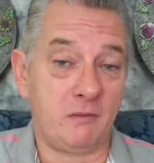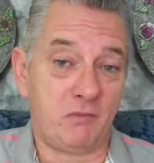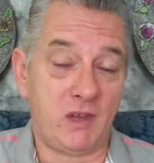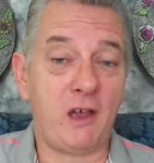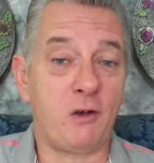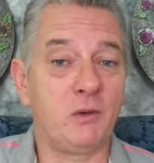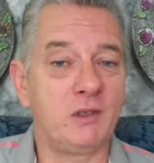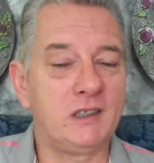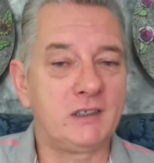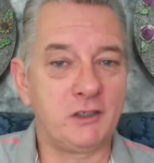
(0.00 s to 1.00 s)
Now,
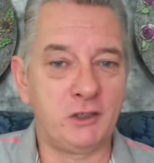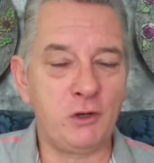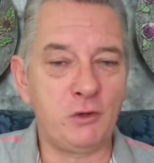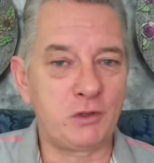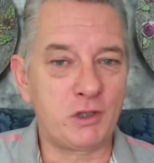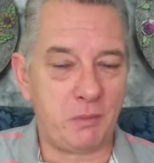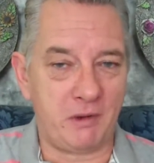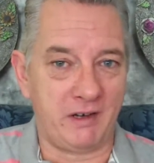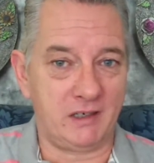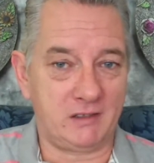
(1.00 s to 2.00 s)
the new
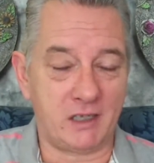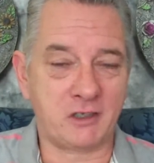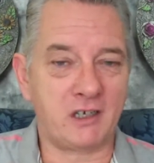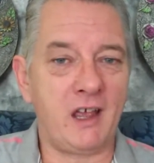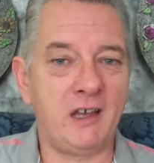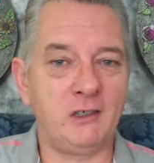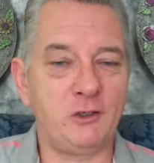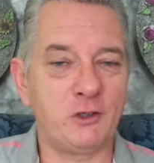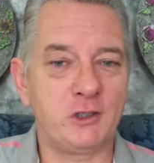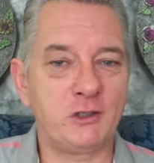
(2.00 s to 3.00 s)
spirit doesn't get any
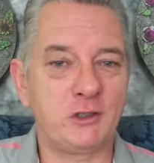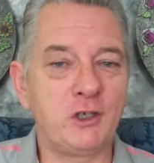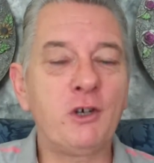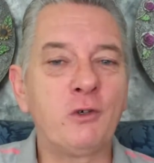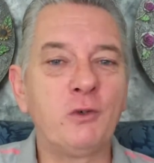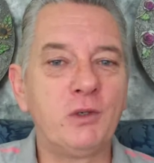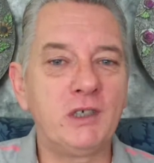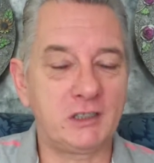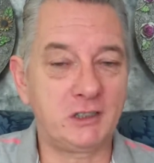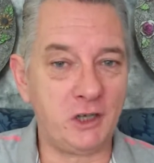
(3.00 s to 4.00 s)
choices at all.
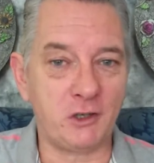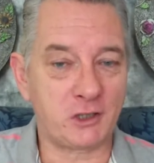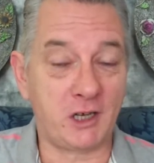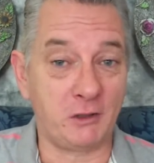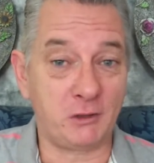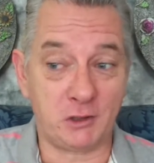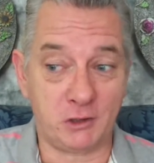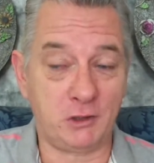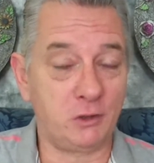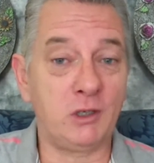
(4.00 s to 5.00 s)
It just goes
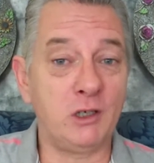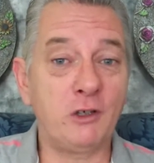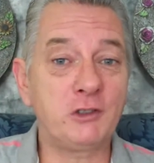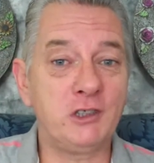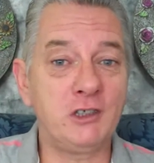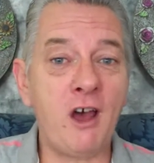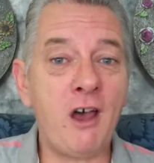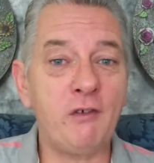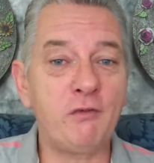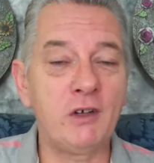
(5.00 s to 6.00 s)
to allotted
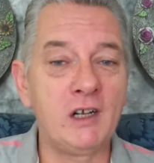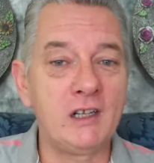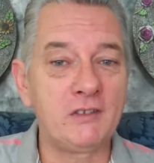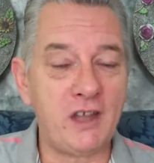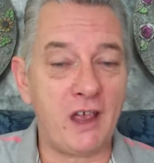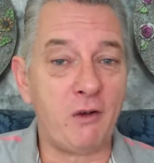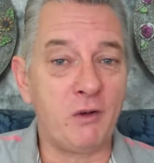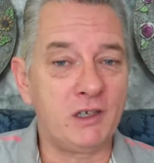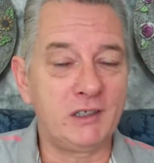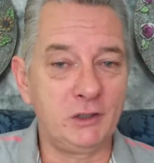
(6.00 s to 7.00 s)
life. Now,
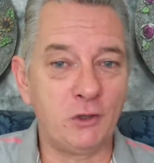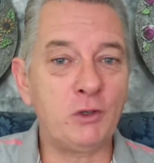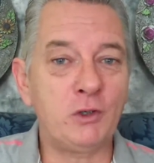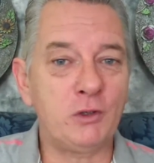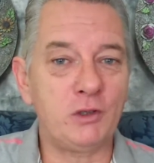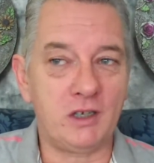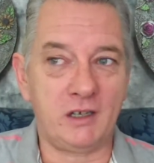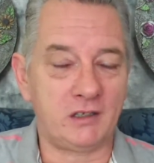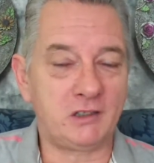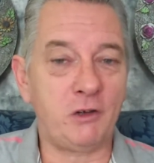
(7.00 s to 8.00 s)

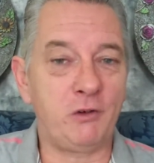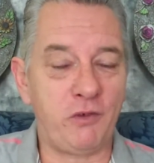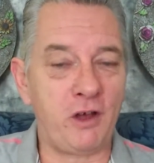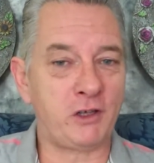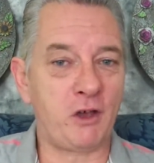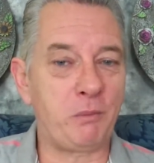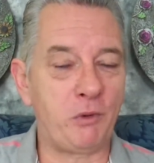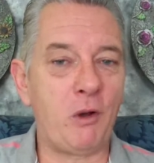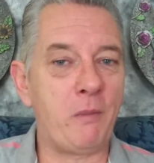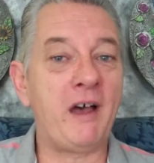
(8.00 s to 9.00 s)
so Father God
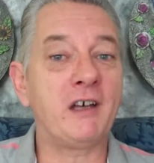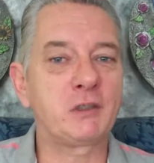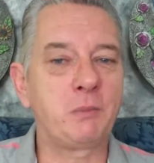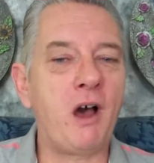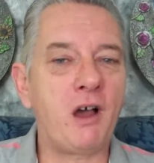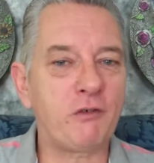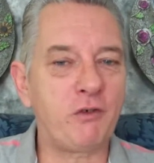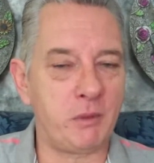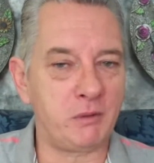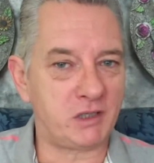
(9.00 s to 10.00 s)
brought about a spark
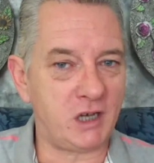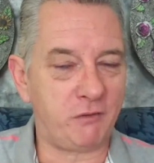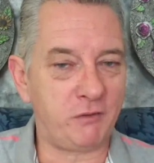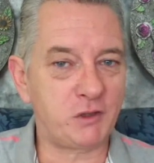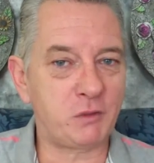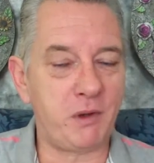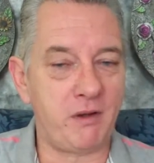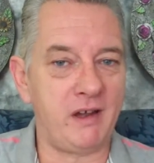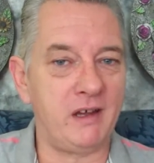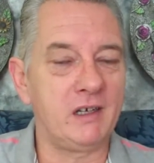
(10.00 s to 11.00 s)
from himself of
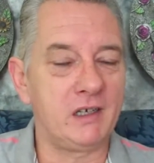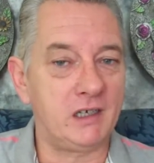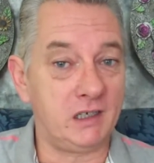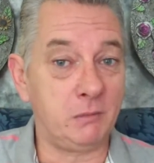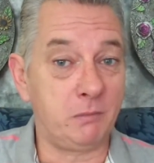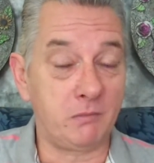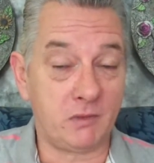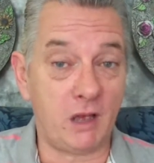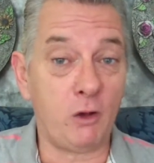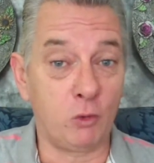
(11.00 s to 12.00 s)
spirit and
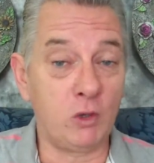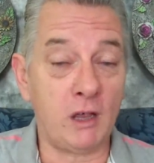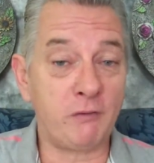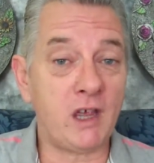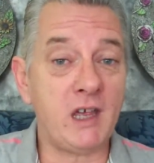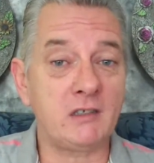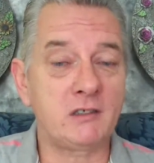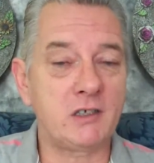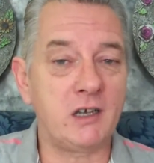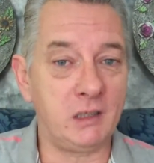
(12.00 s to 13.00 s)
that all life
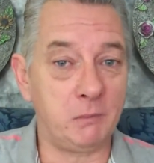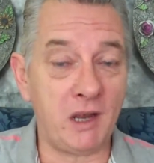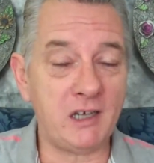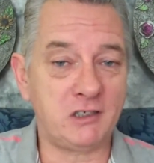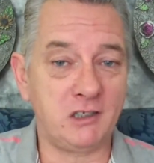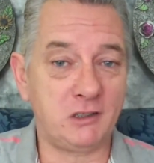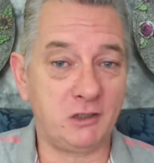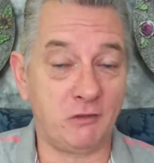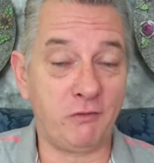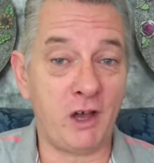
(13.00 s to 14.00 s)
gets, and he blessed it to
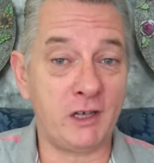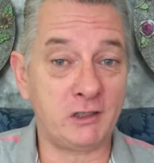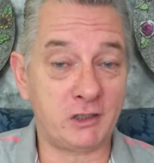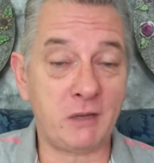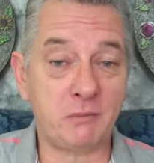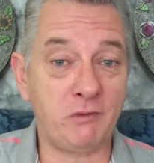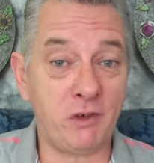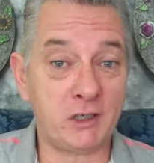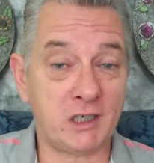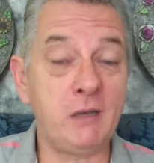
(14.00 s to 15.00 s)
divide and
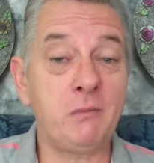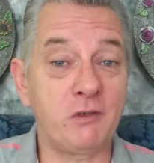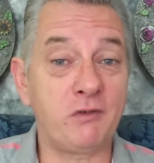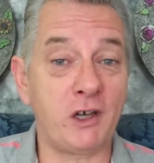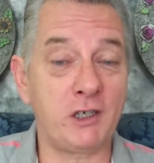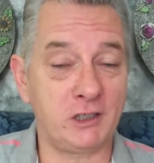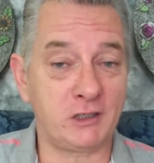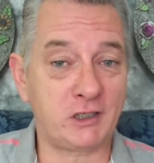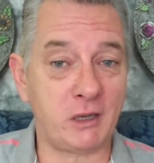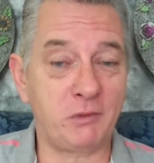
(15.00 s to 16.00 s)
subdivide and keep dividing
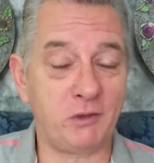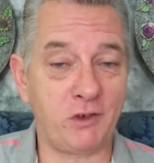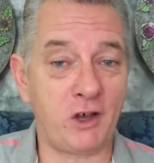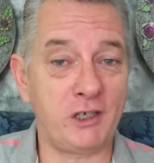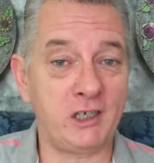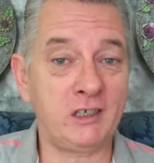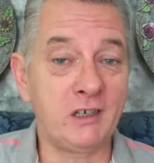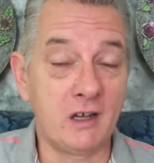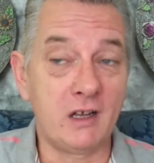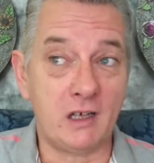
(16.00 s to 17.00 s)
and subdividing,
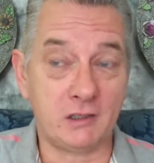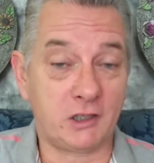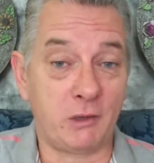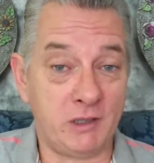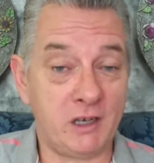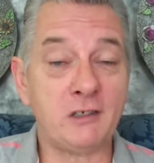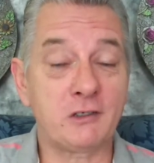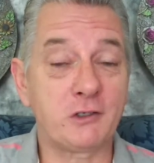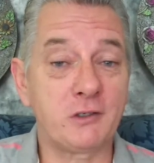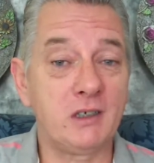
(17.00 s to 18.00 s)
and so it
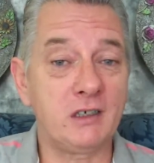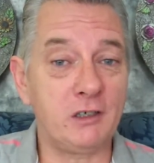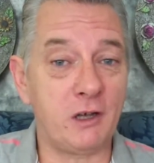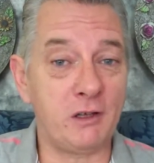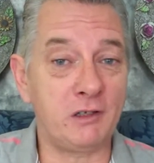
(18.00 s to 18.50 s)
does, you know.